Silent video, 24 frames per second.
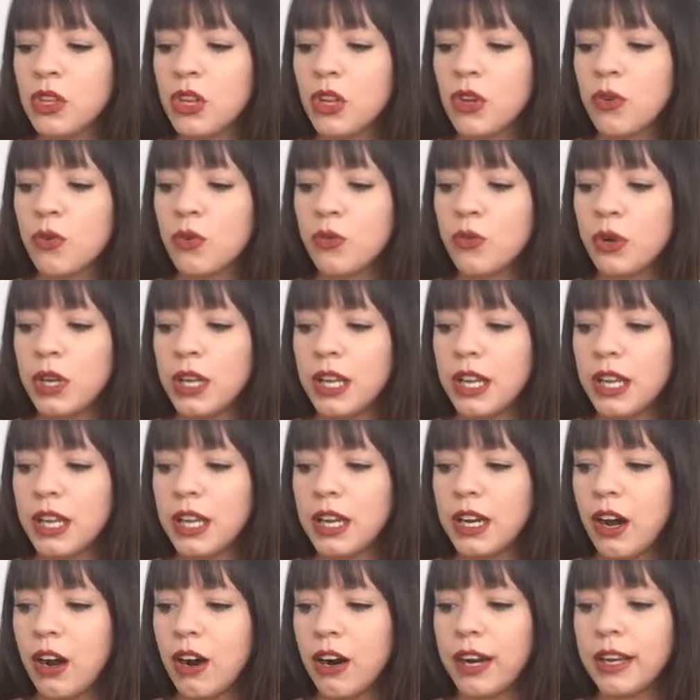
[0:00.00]
we
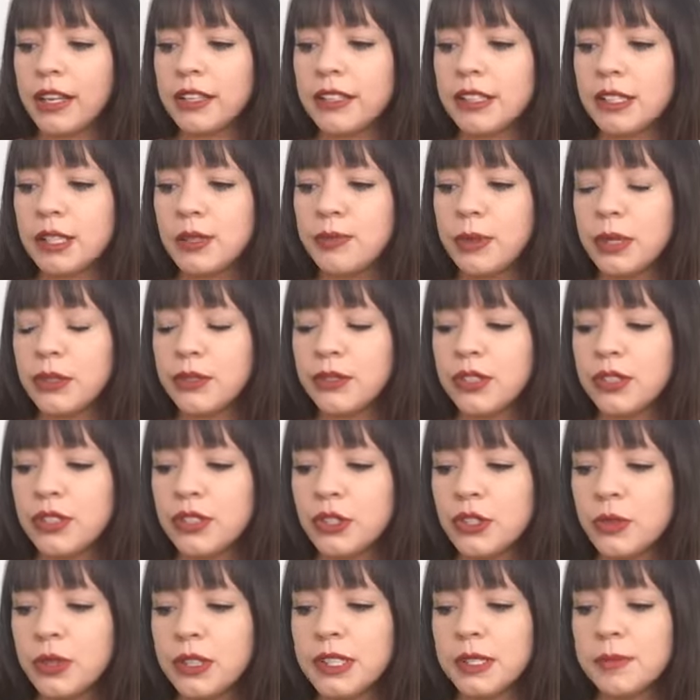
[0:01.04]
are exposed
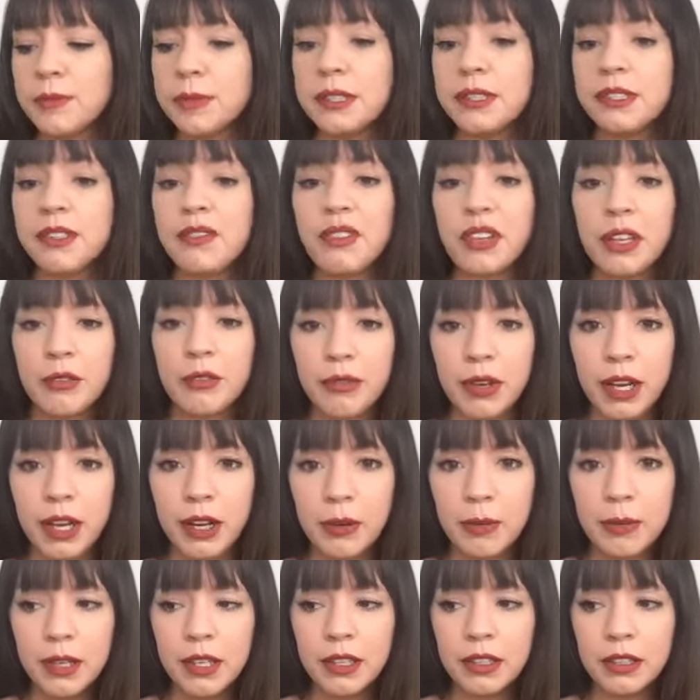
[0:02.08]
to a specific
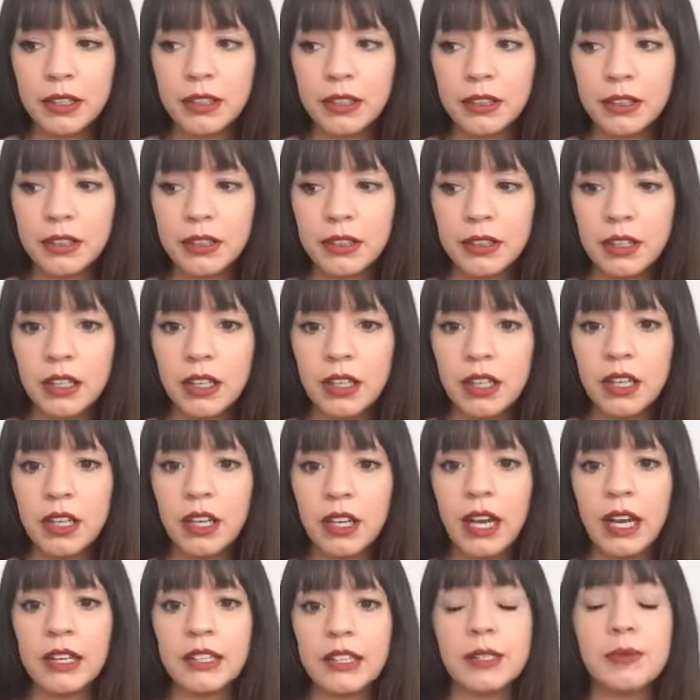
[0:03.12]
environment
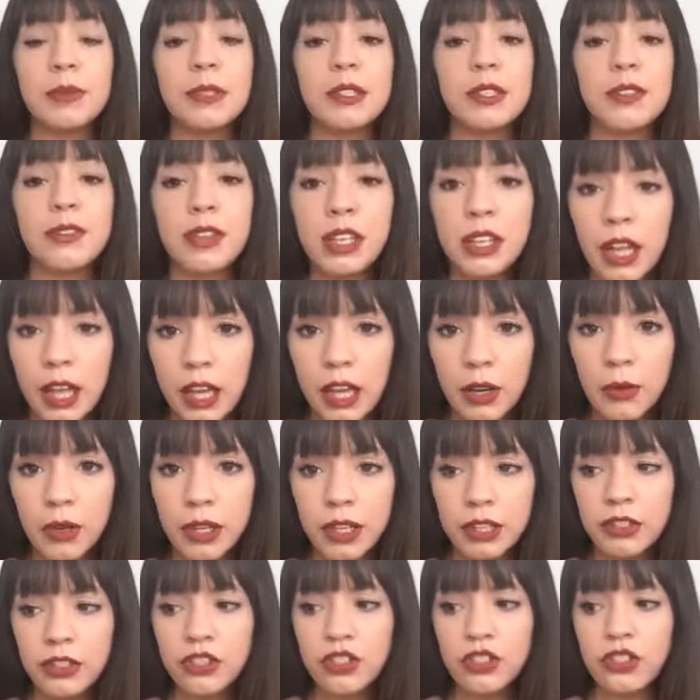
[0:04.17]
and a specific
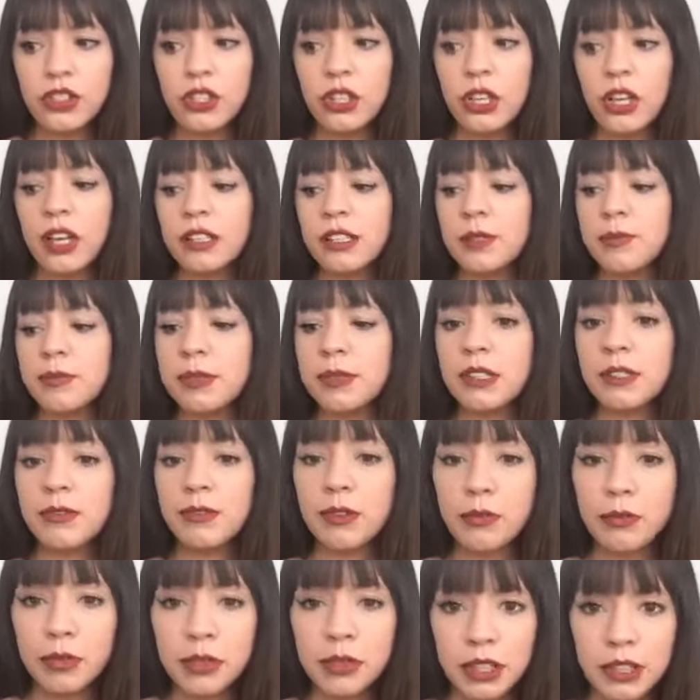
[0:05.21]
language and
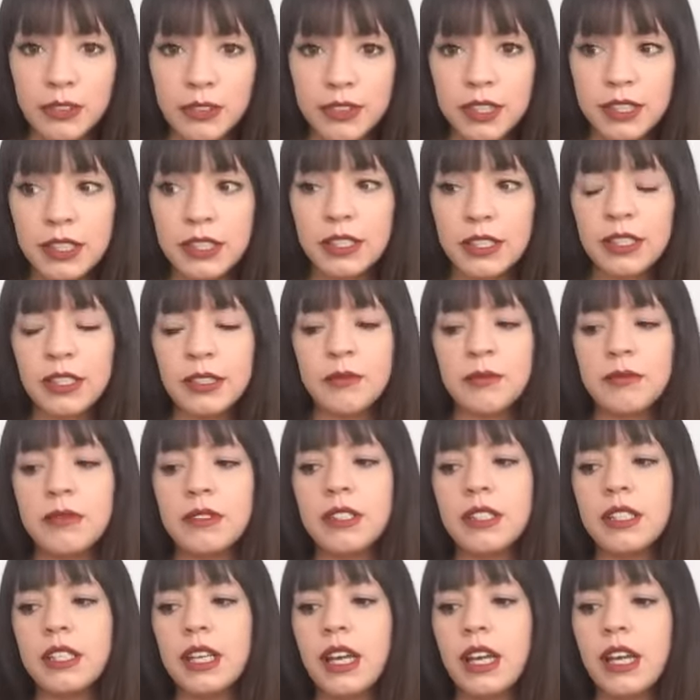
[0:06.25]
specific belief
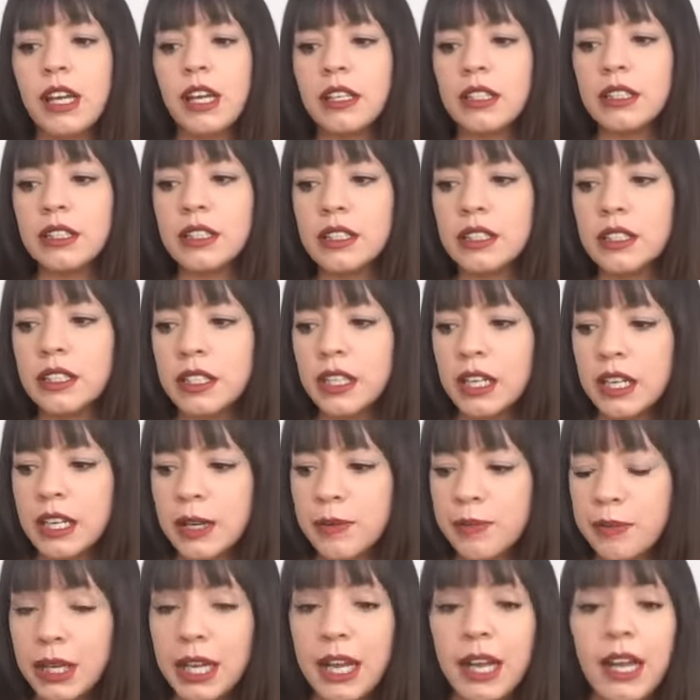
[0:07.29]
systems and
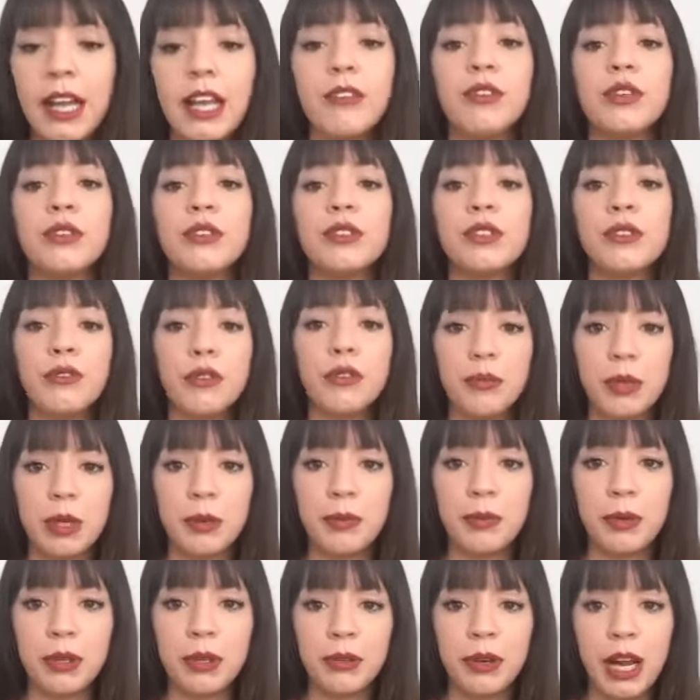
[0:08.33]
behaviors of the
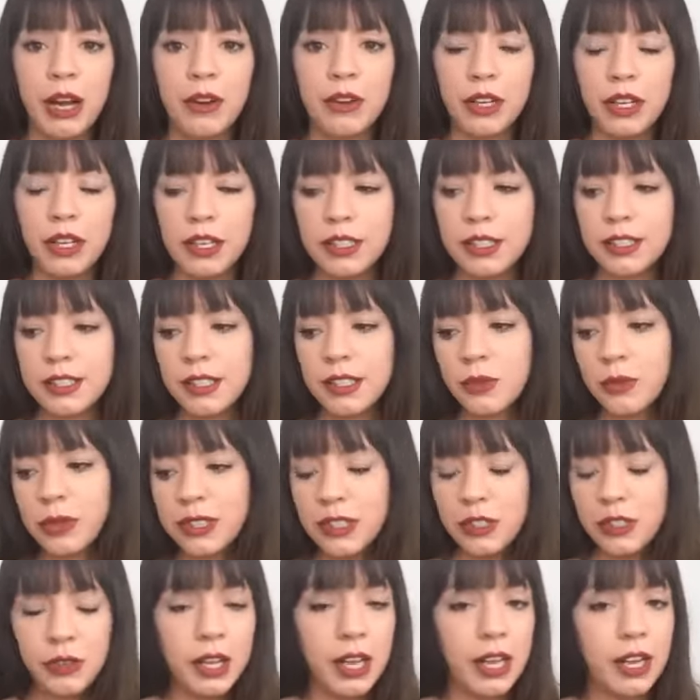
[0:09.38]
people around us and what's
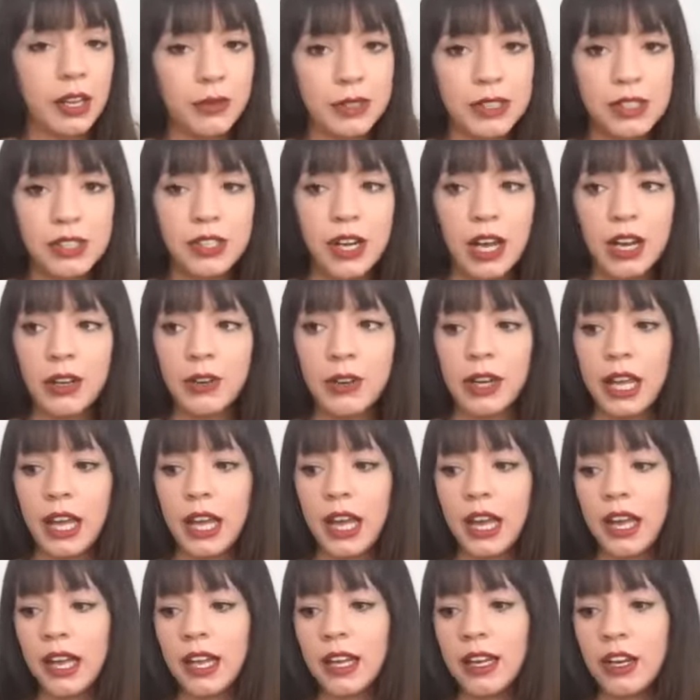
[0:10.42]
okay and what's not
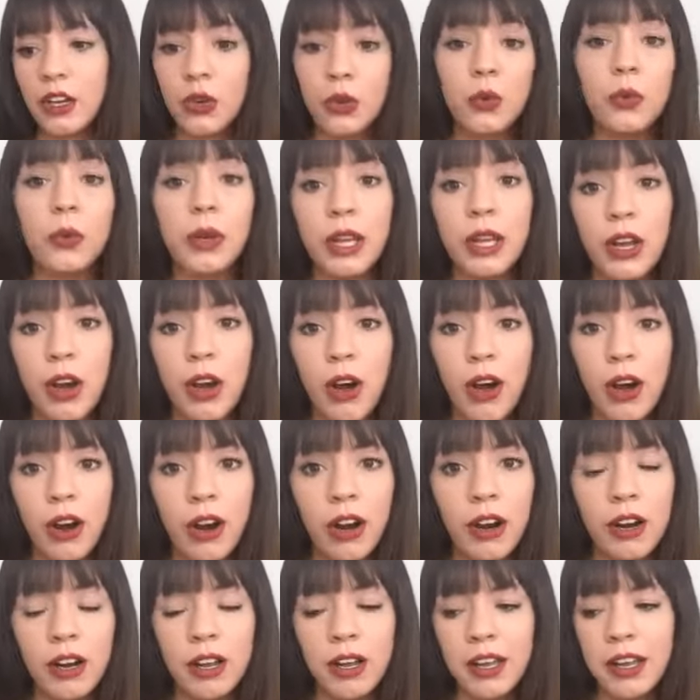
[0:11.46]
okay and who we are